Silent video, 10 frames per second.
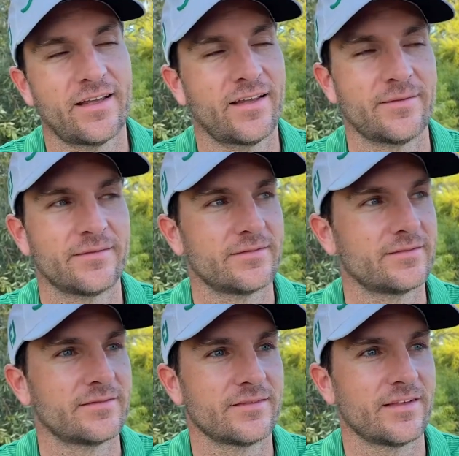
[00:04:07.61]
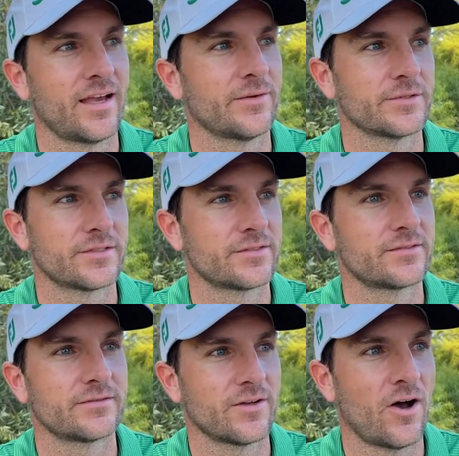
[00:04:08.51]
And I was
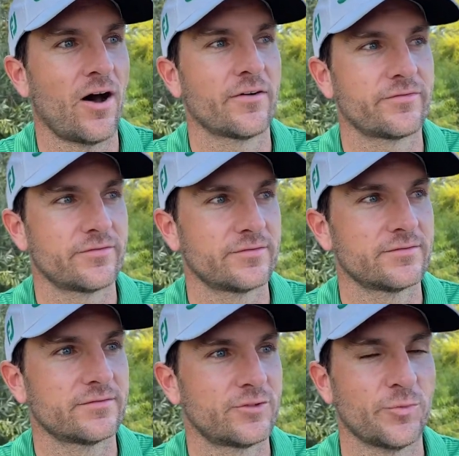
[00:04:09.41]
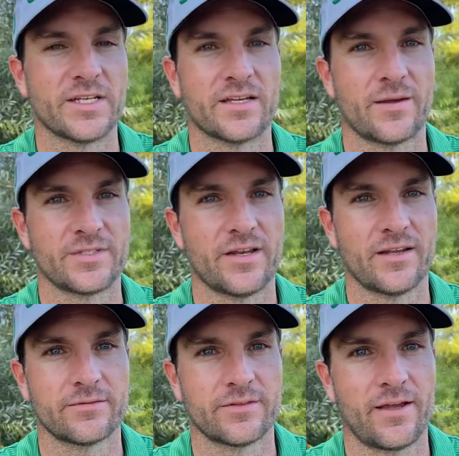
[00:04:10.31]
off too many times
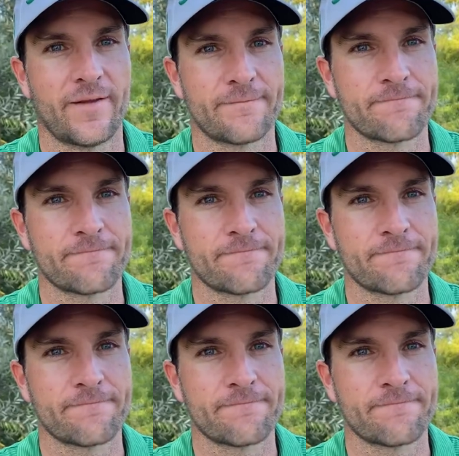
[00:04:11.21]
today with that.